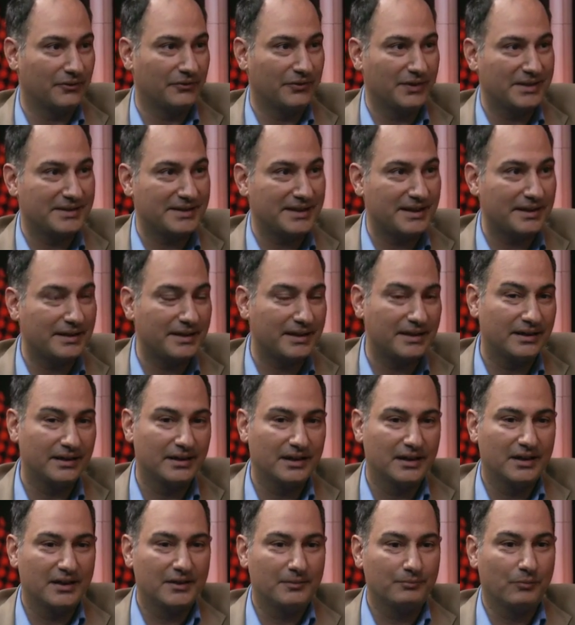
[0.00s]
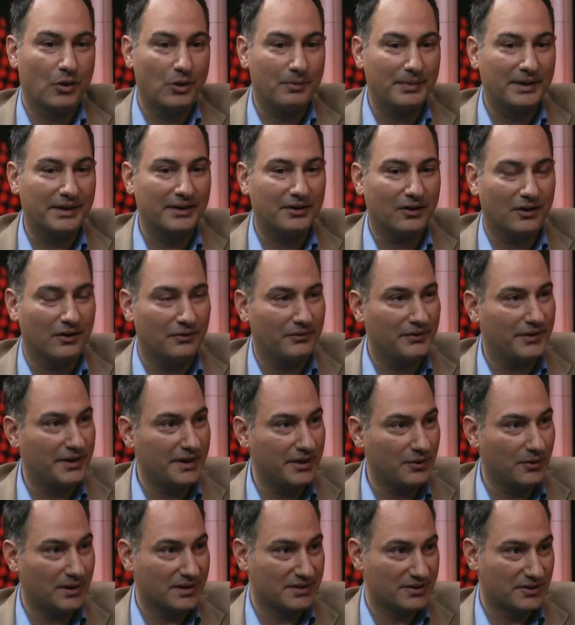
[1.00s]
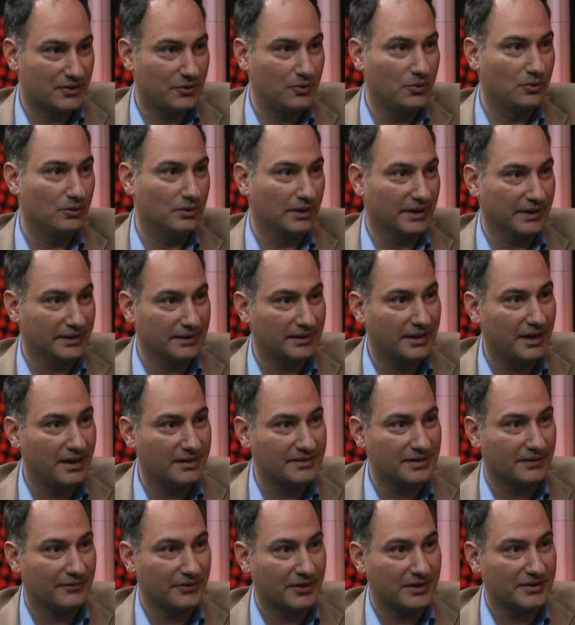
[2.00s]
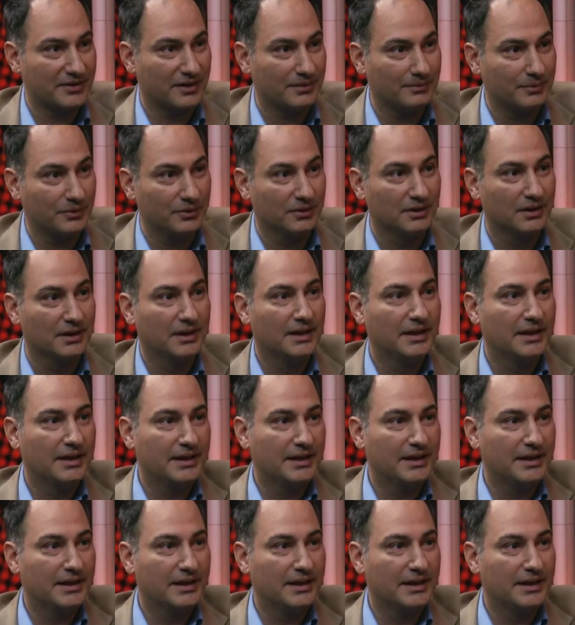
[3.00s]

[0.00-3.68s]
If you see the bombing of the UN school in Gaza, for example,